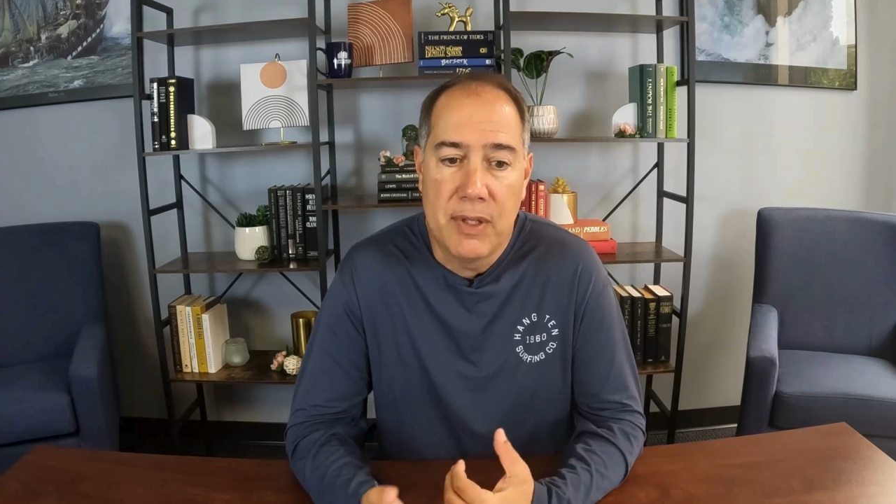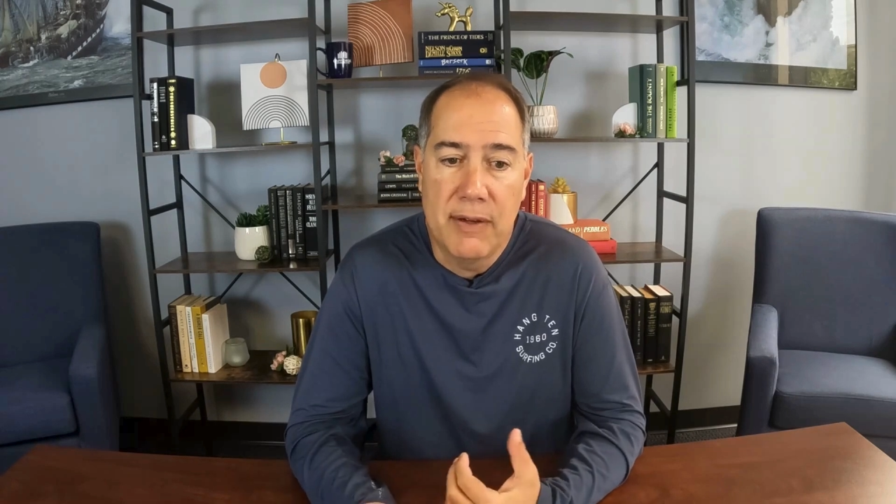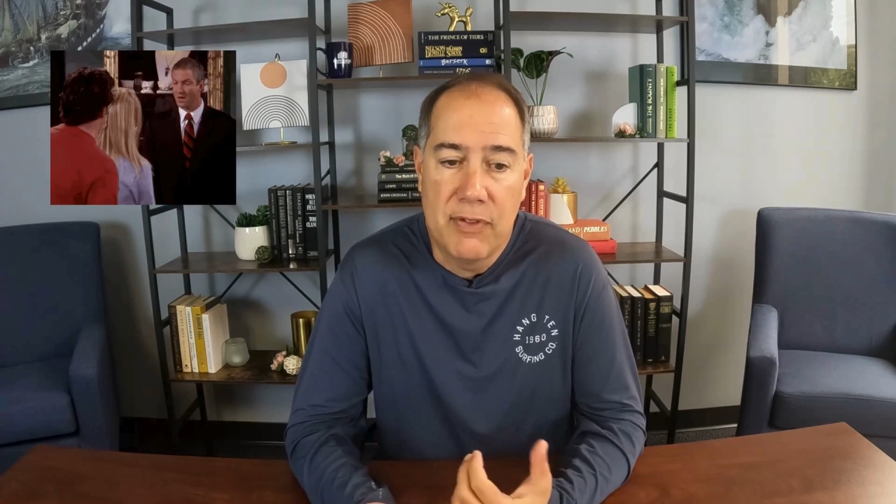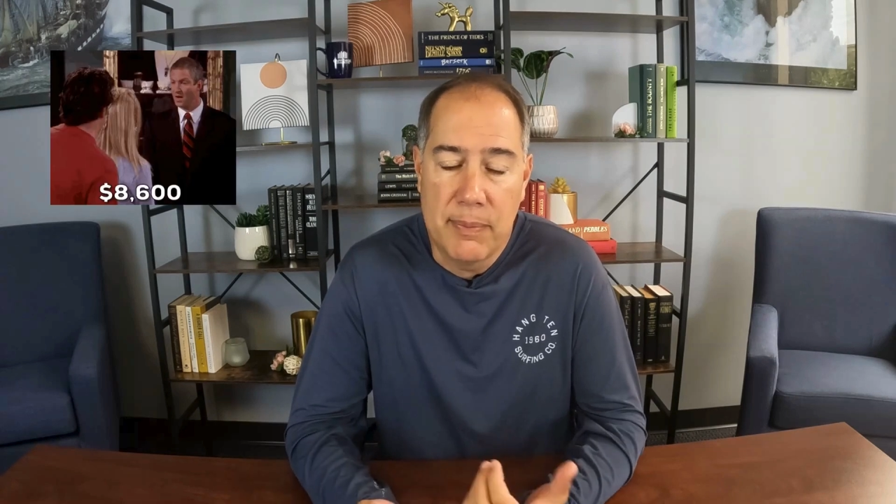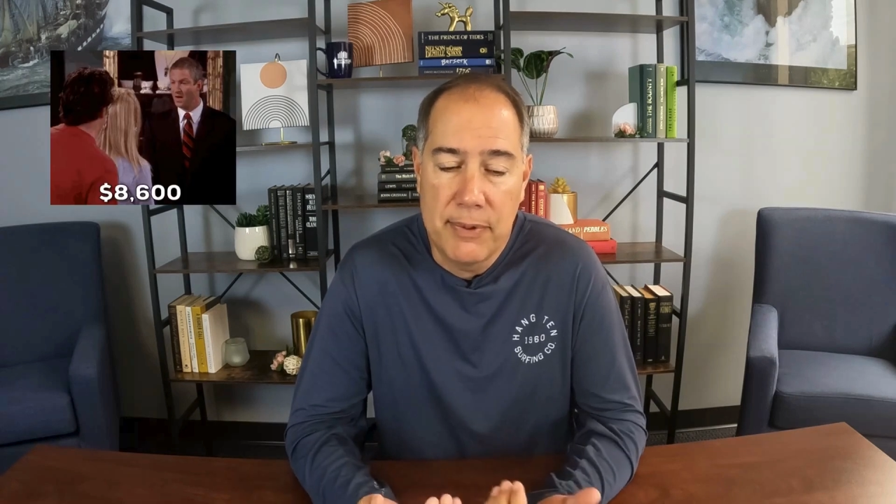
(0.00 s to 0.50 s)

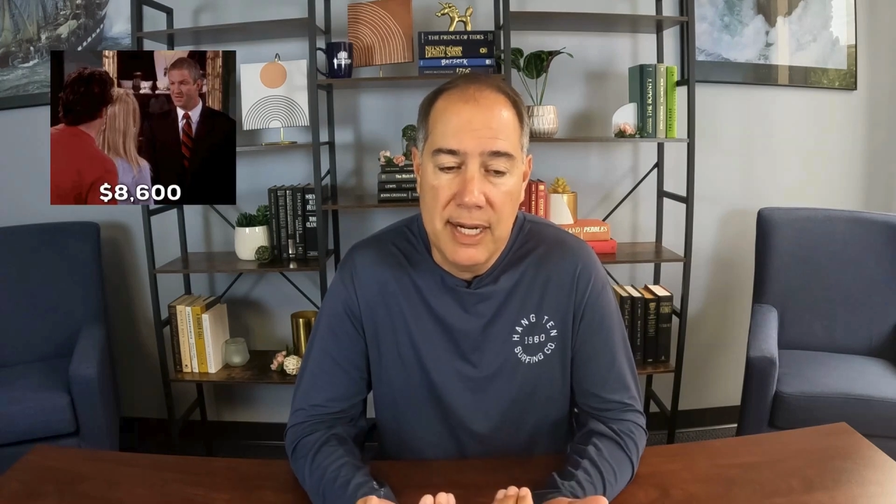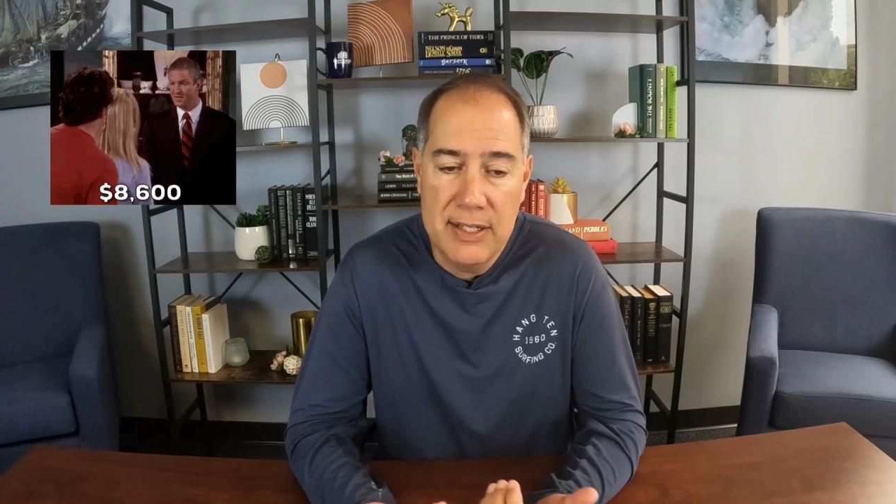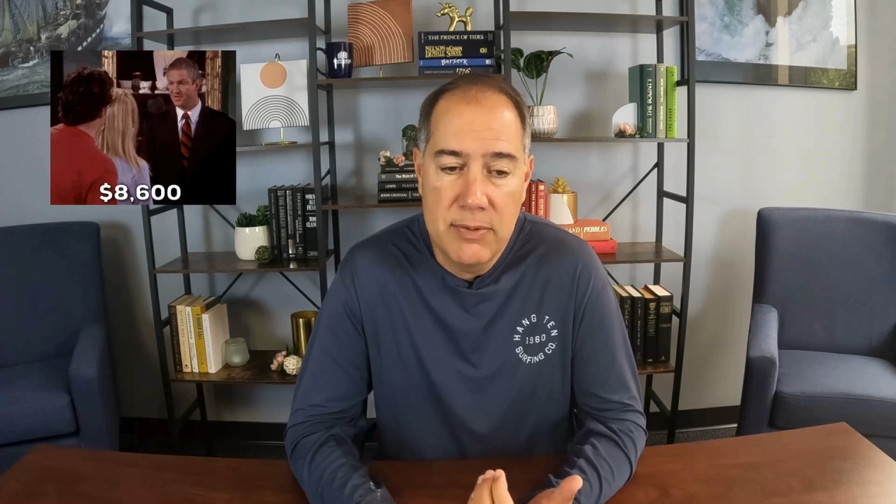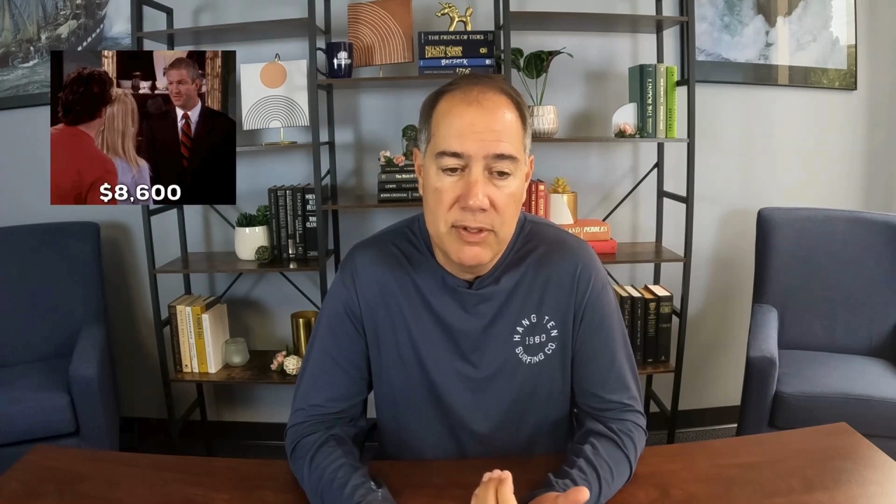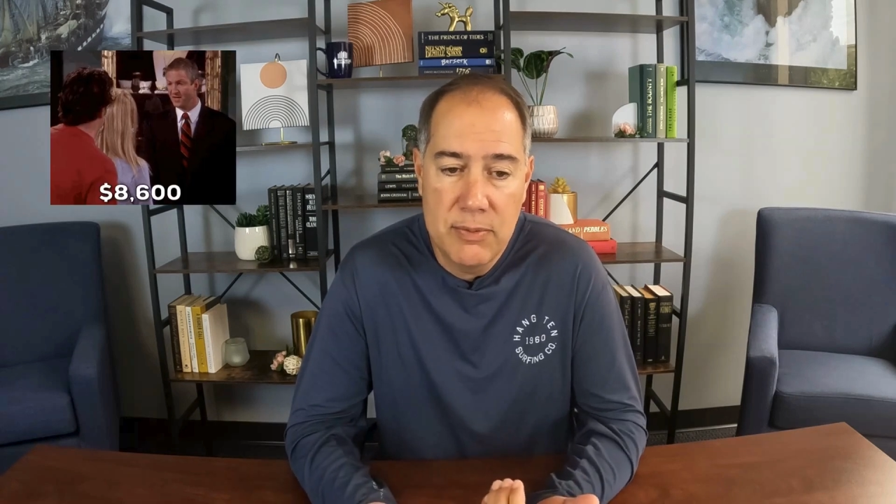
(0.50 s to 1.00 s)
If the
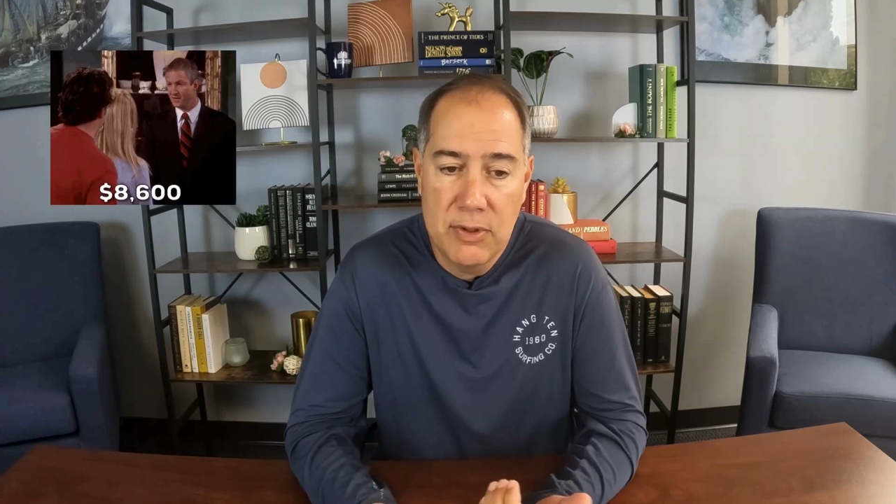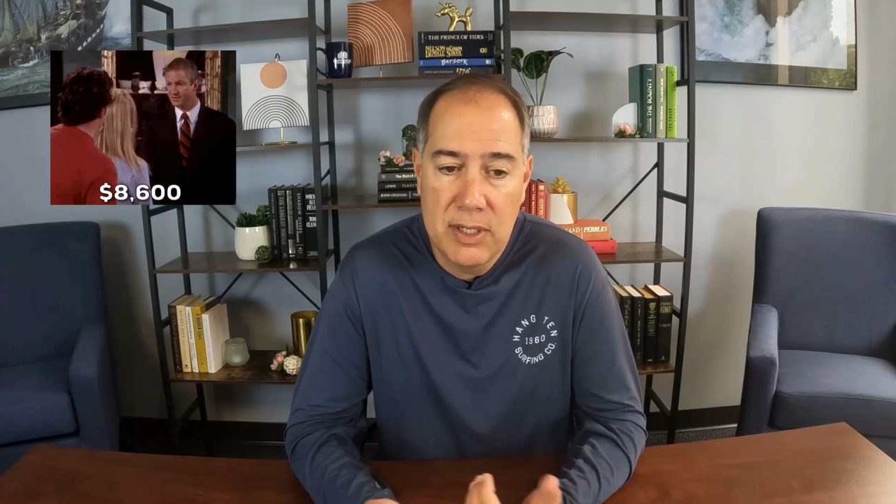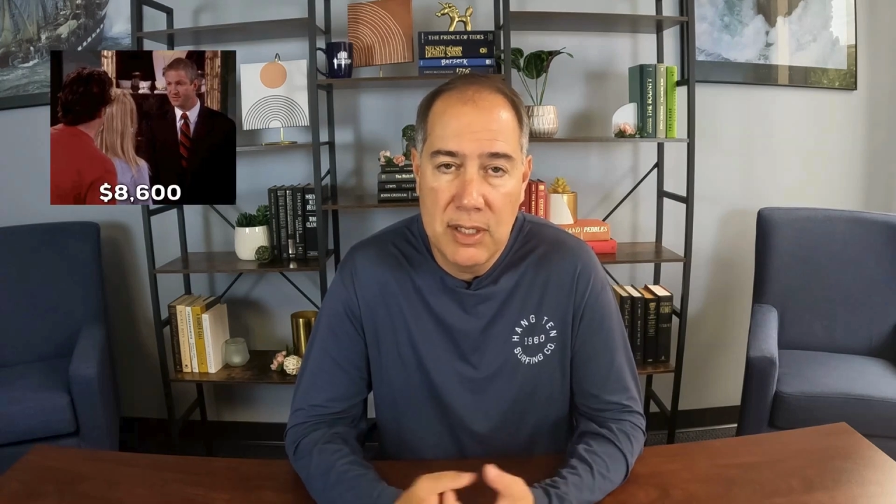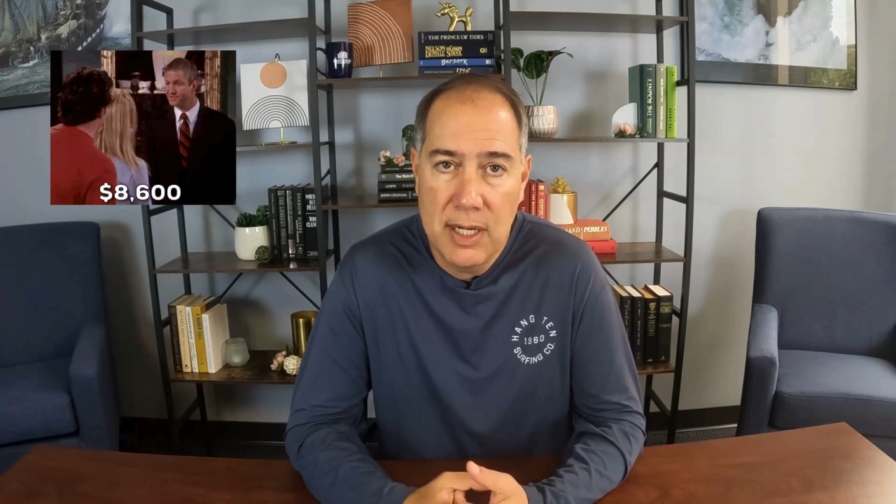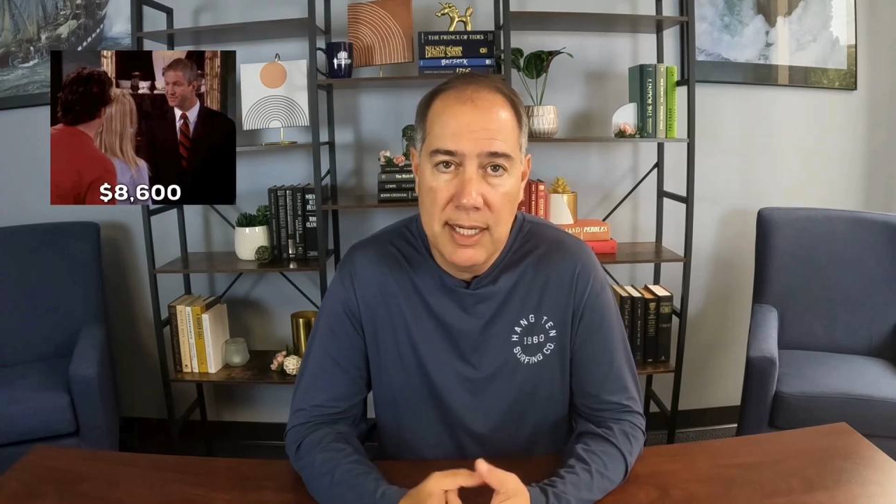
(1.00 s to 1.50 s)
price was more
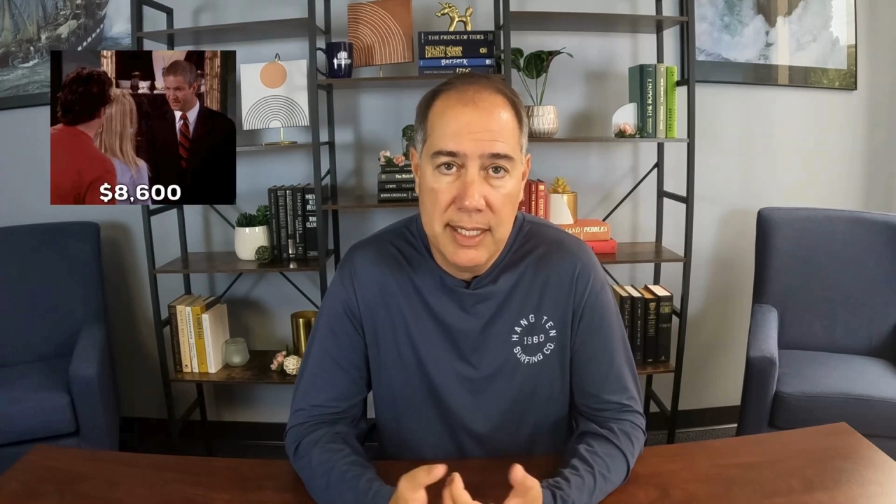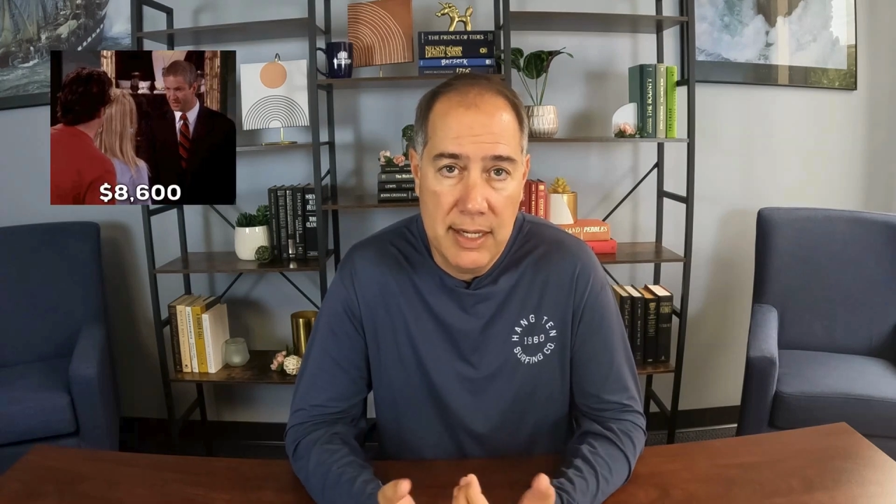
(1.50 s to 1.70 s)
in line,